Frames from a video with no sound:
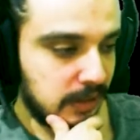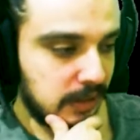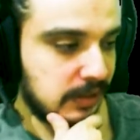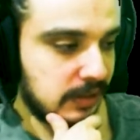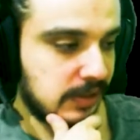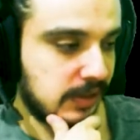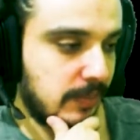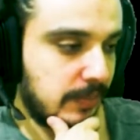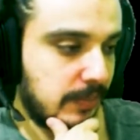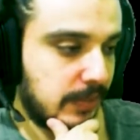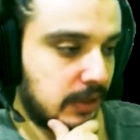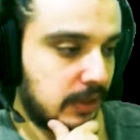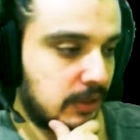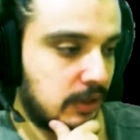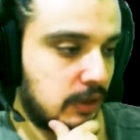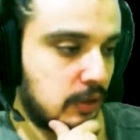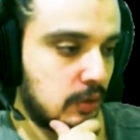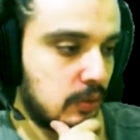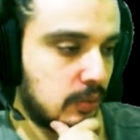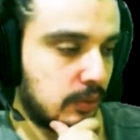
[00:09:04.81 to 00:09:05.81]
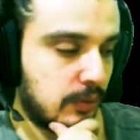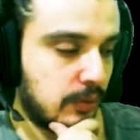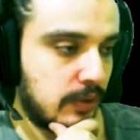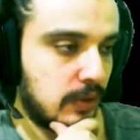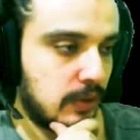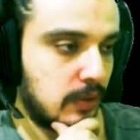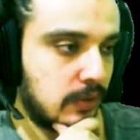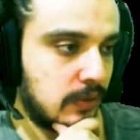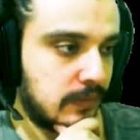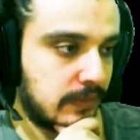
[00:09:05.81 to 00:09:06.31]
something new to the
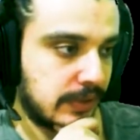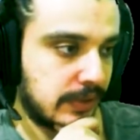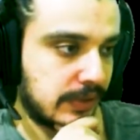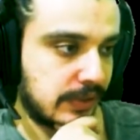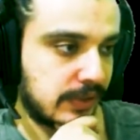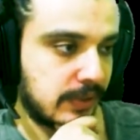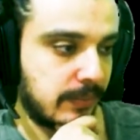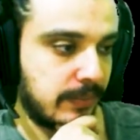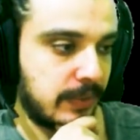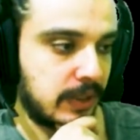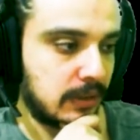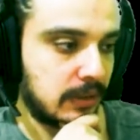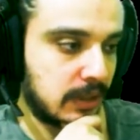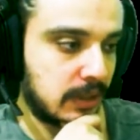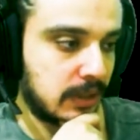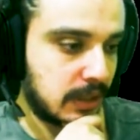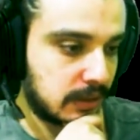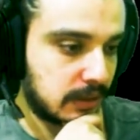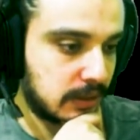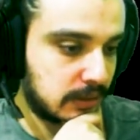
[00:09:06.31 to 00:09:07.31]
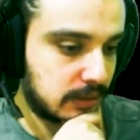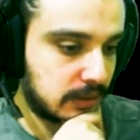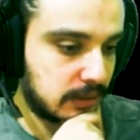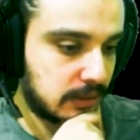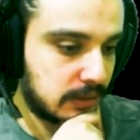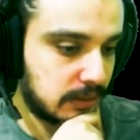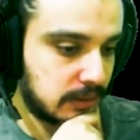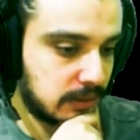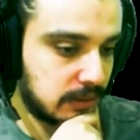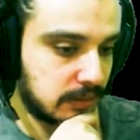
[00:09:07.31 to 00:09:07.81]
universe, something that,
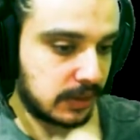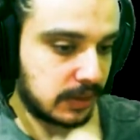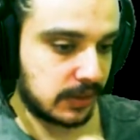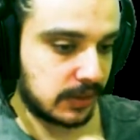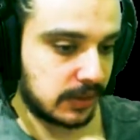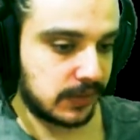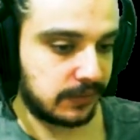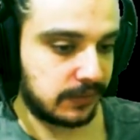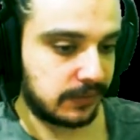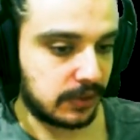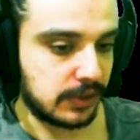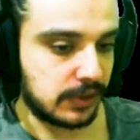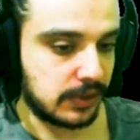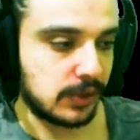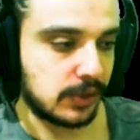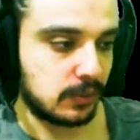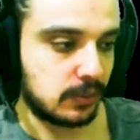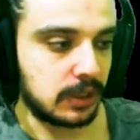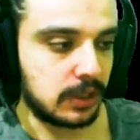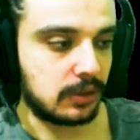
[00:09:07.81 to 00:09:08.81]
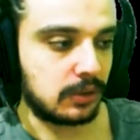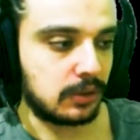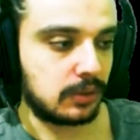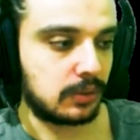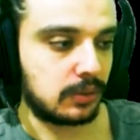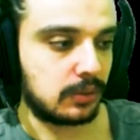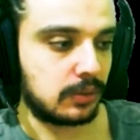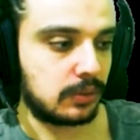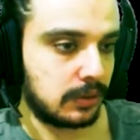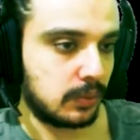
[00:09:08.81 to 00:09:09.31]
as far as we
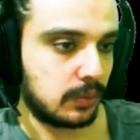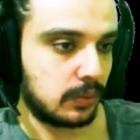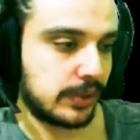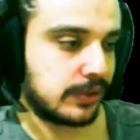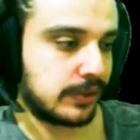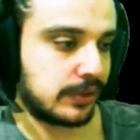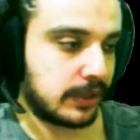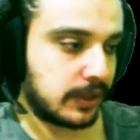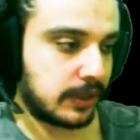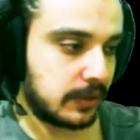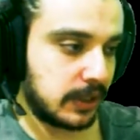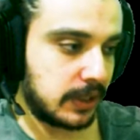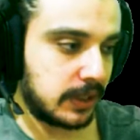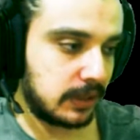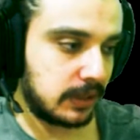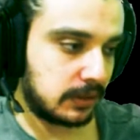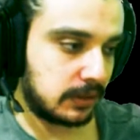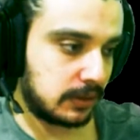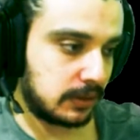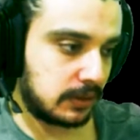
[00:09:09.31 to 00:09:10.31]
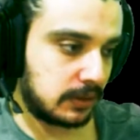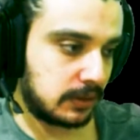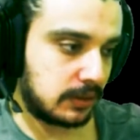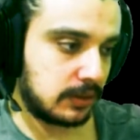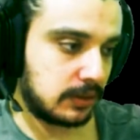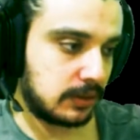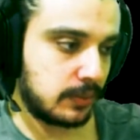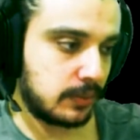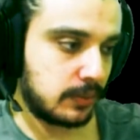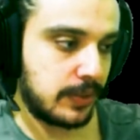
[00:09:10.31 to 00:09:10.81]
know, was not created
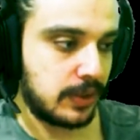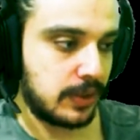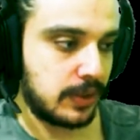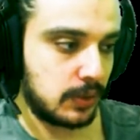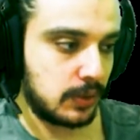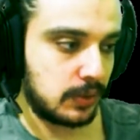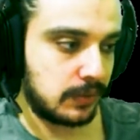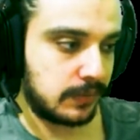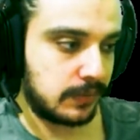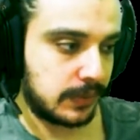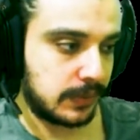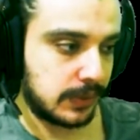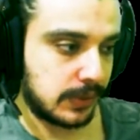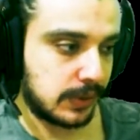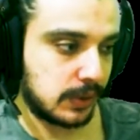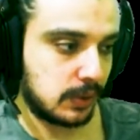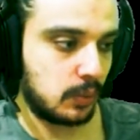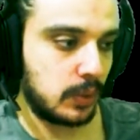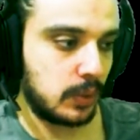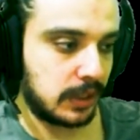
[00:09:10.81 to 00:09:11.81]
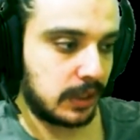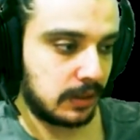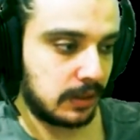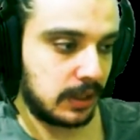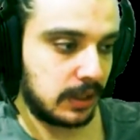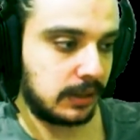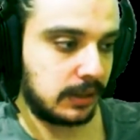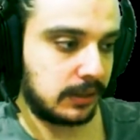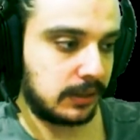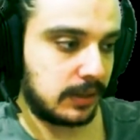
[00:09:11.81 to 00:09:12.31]
with the universe. We
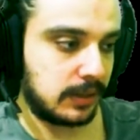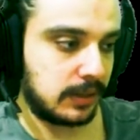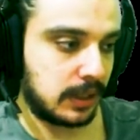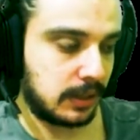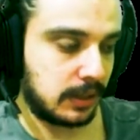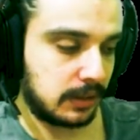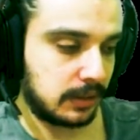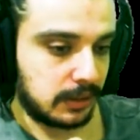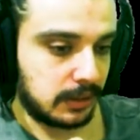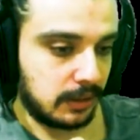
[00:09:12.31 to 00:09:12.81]
created that.